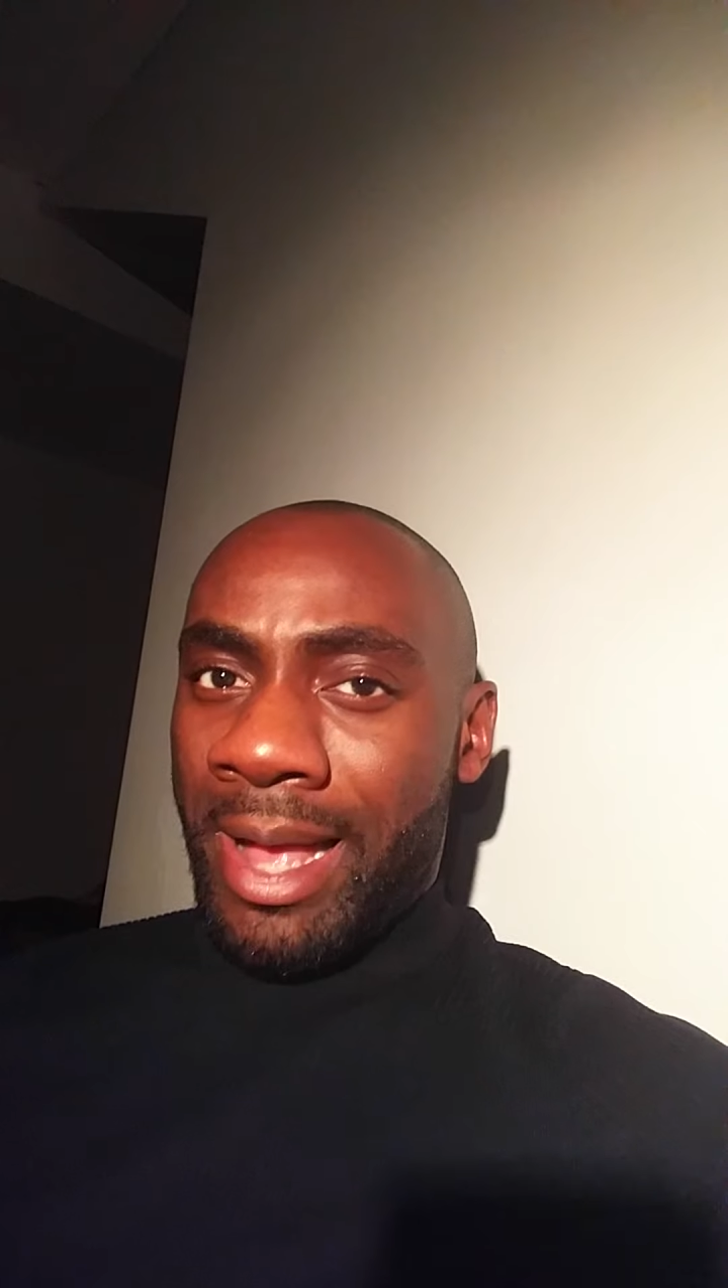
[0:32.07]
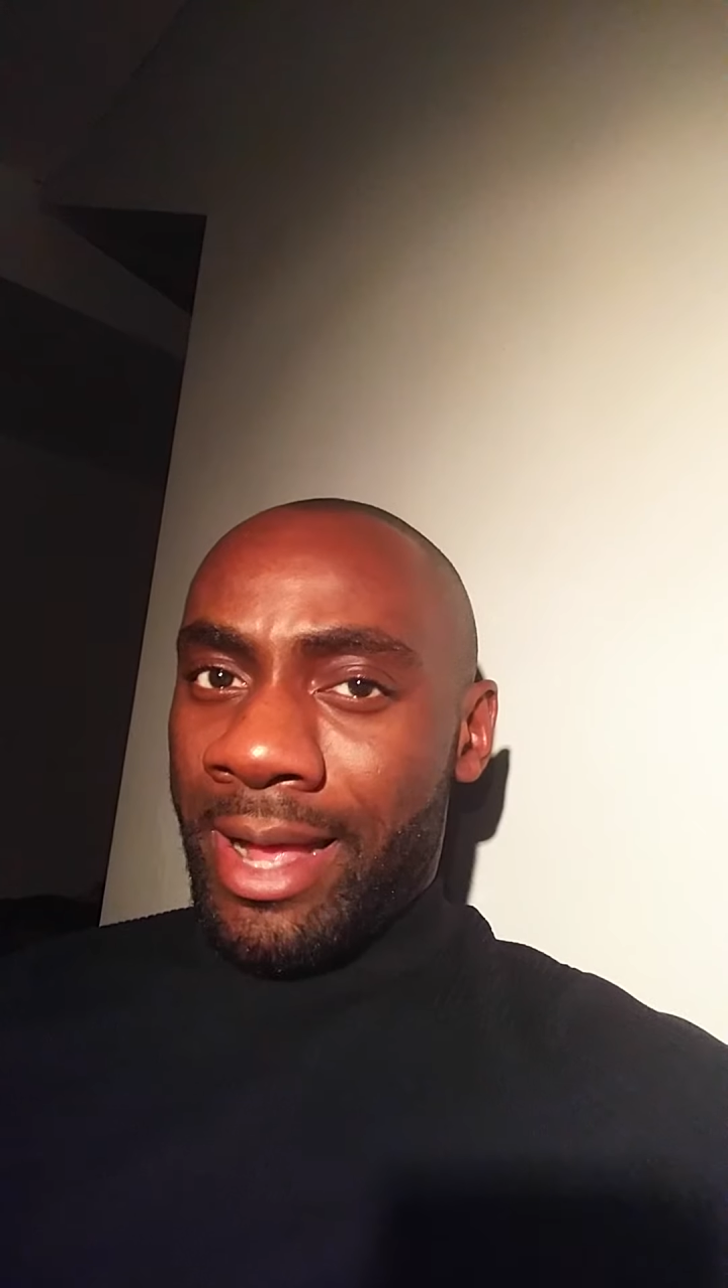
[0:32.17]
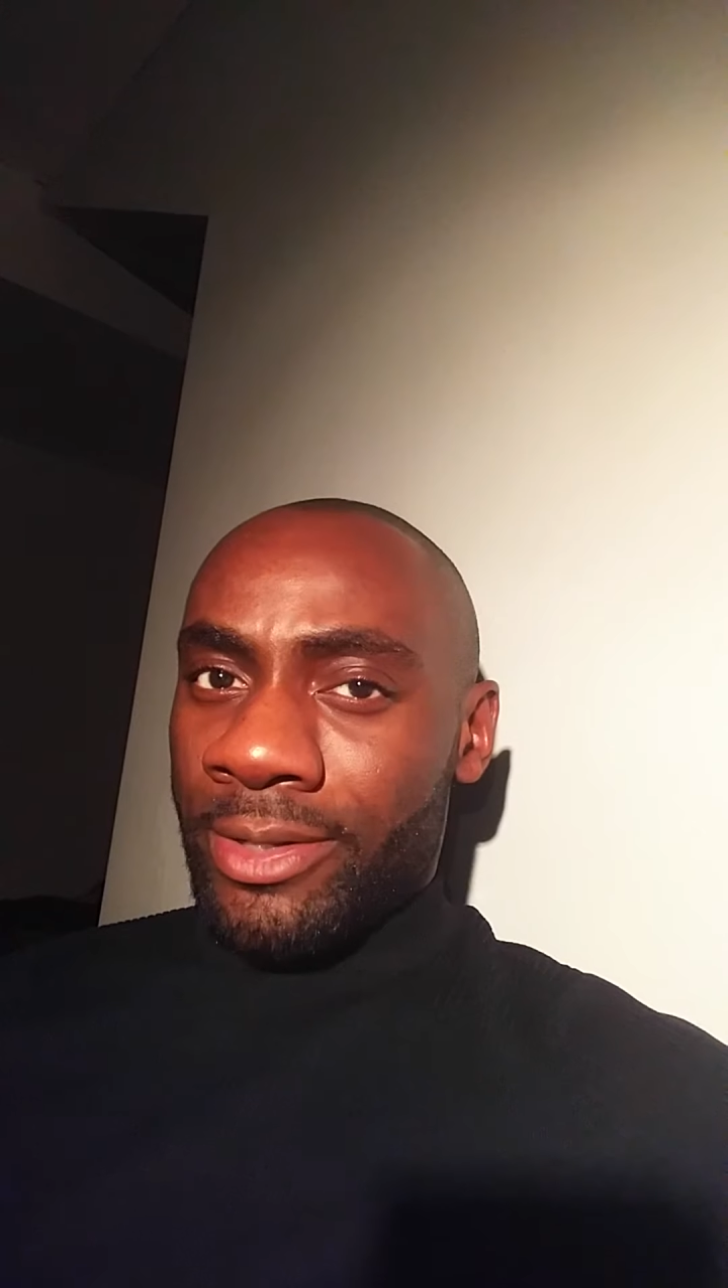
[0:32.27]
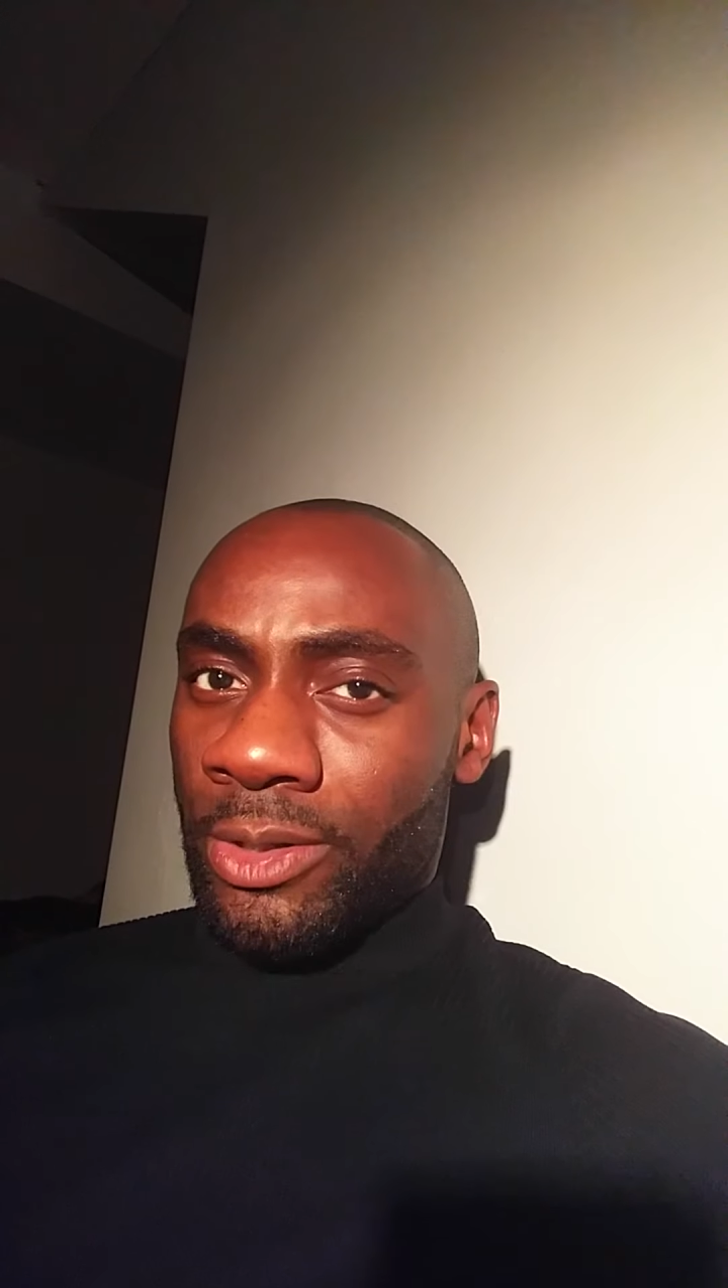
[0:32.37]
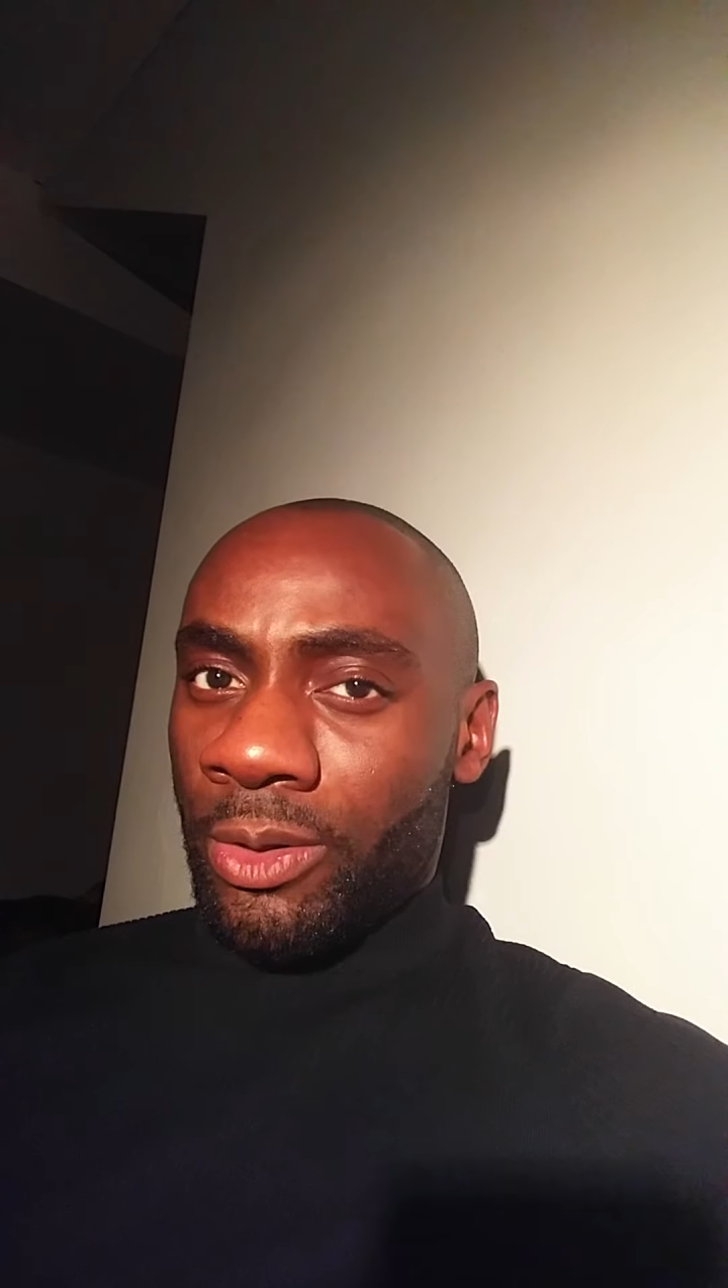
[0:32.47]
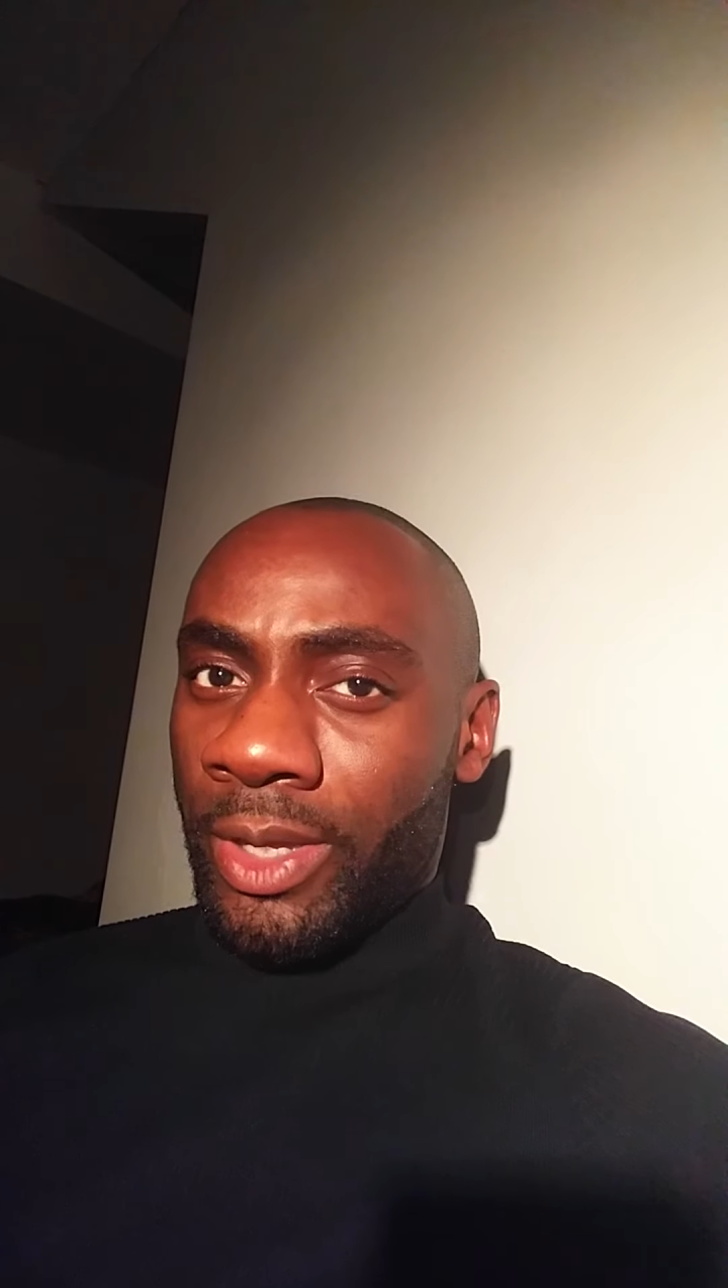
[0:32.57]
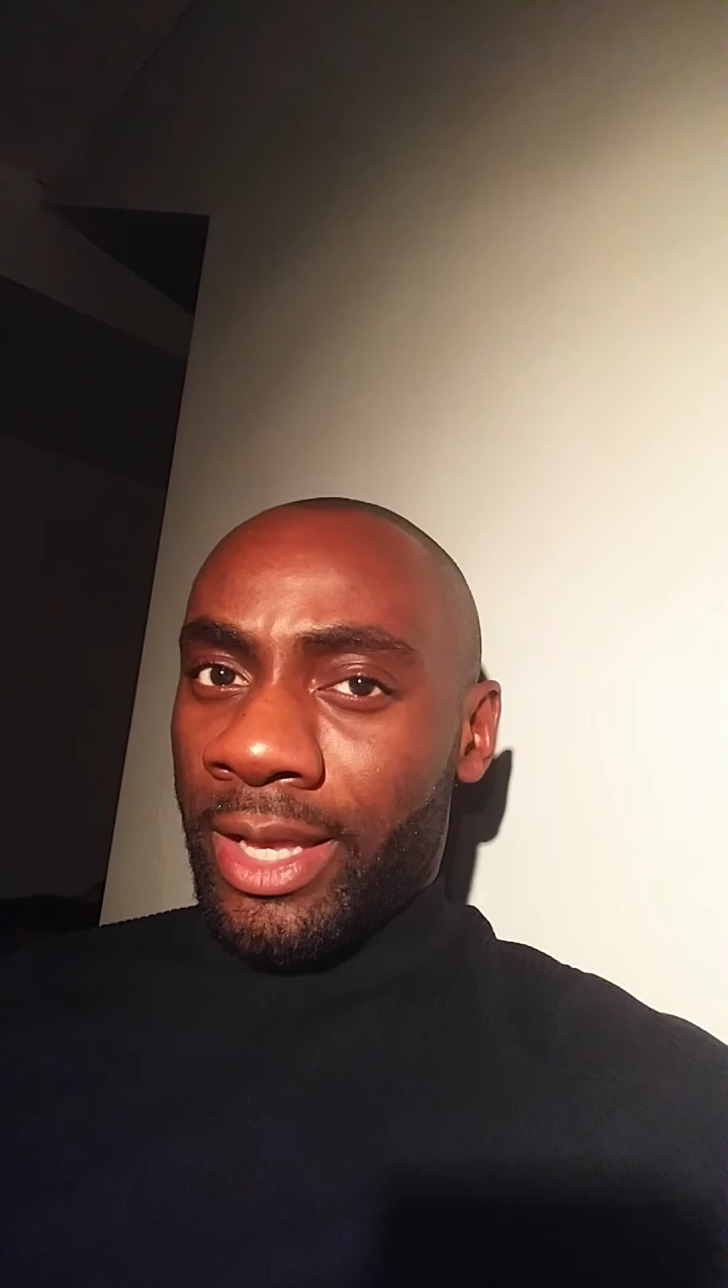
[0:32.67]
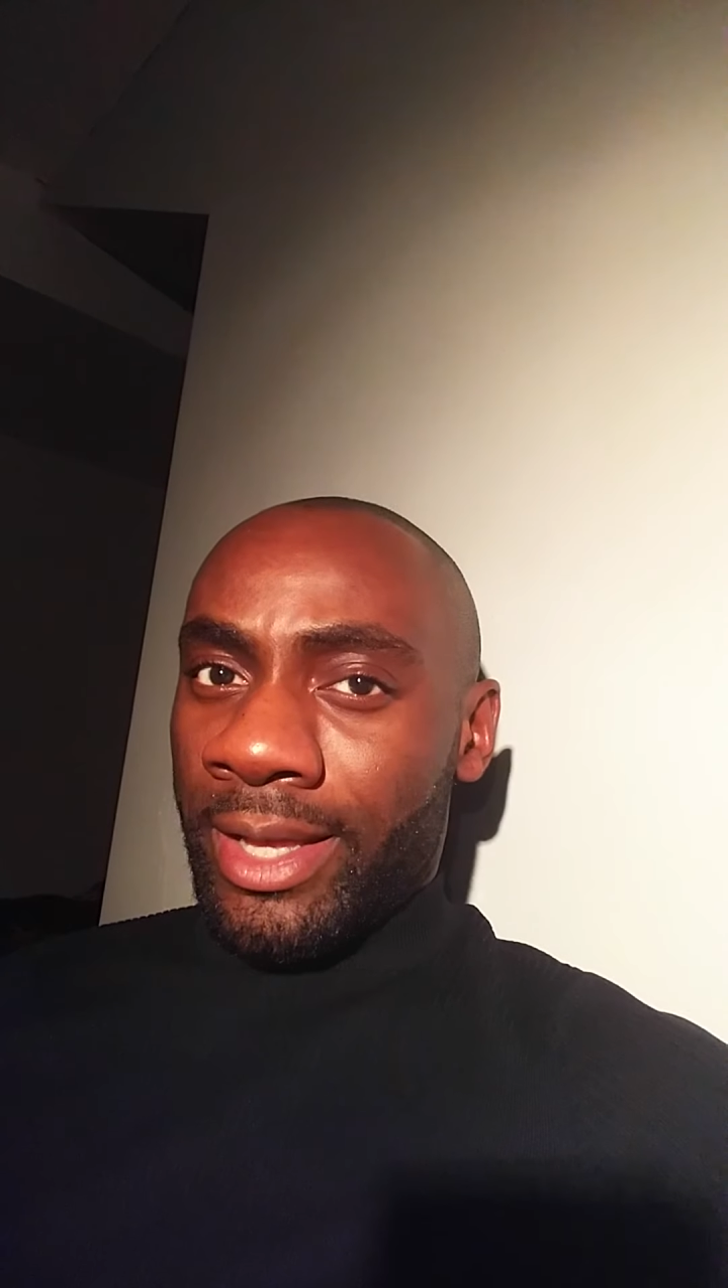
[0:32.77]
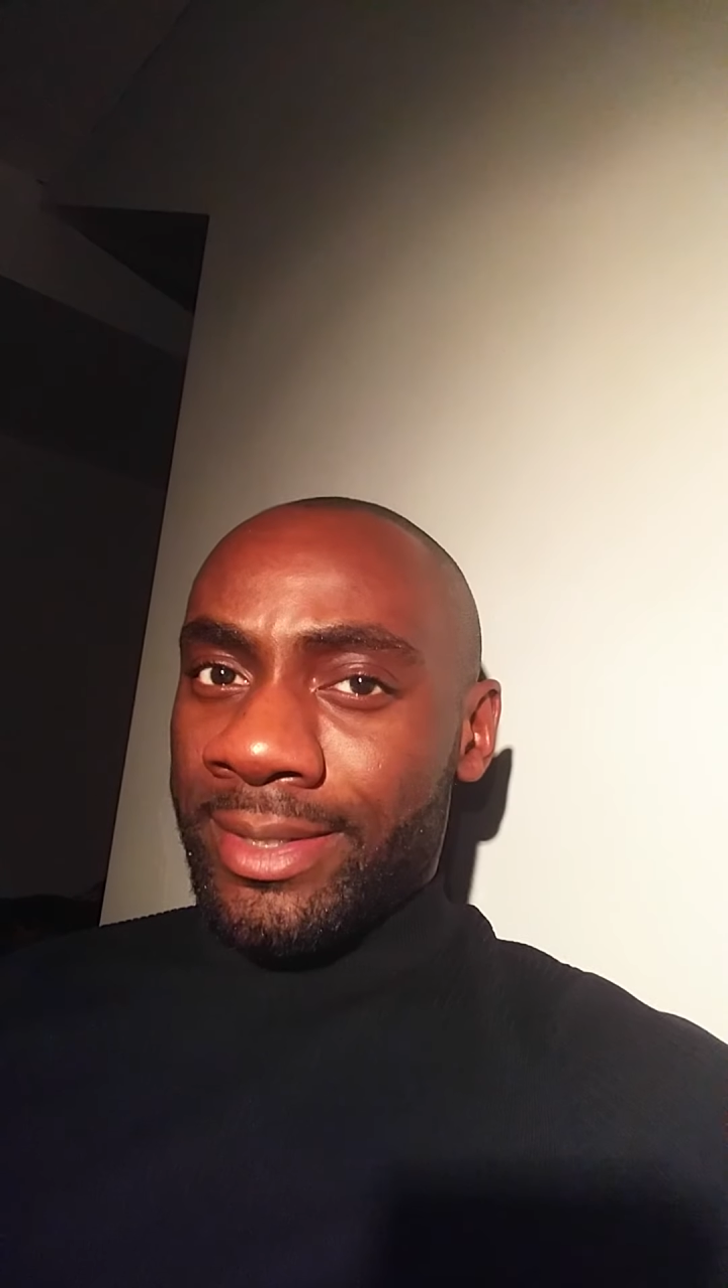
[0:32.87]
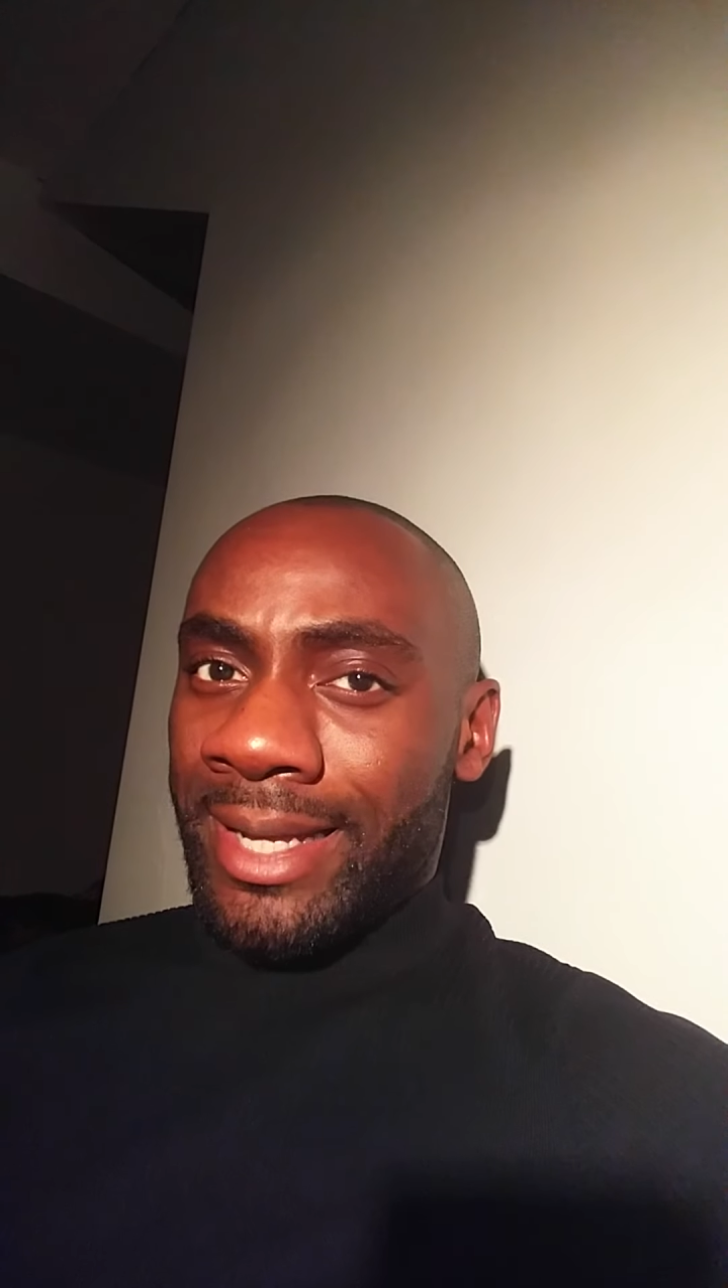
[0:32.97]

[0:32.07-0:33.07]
high school years,